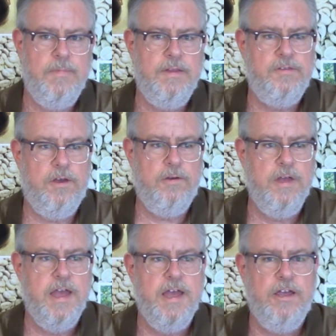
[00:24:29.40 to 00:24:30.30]
So
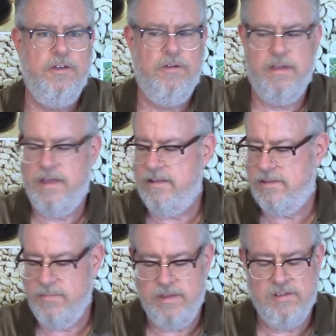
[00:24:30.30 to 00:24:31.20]
you get
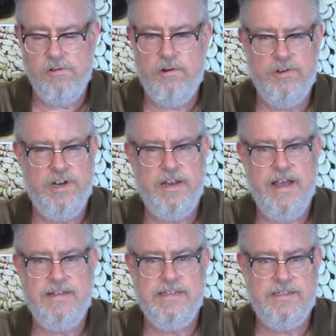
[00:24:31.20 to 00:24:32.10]
some of these chlorogenic
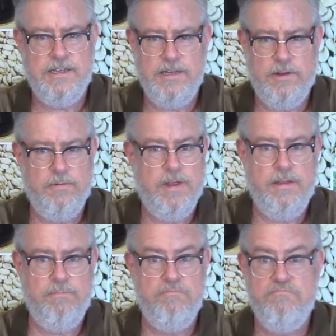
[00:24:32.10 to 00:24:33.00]
acids in you
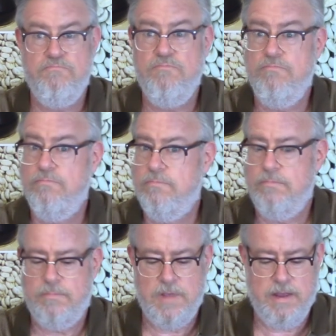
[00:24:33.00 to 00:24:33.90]
and
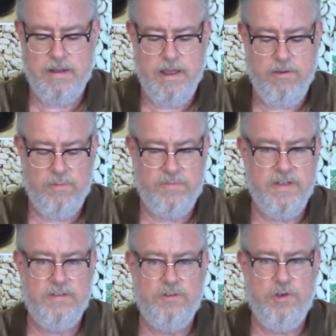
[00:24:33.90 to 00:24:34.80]
it helps.
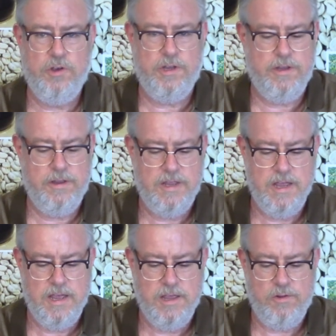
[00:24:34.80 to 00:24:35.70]
It's good.
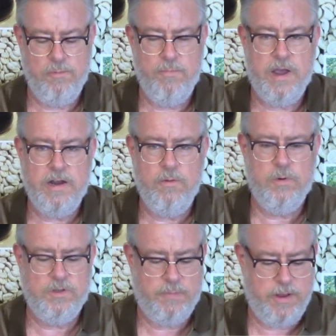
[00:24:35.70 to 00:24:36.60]
Your body
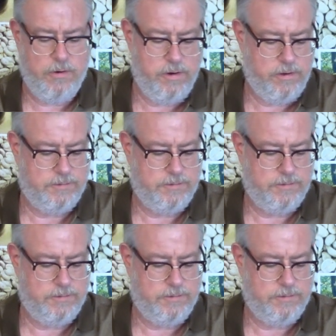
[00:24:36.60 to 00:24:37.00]
works better.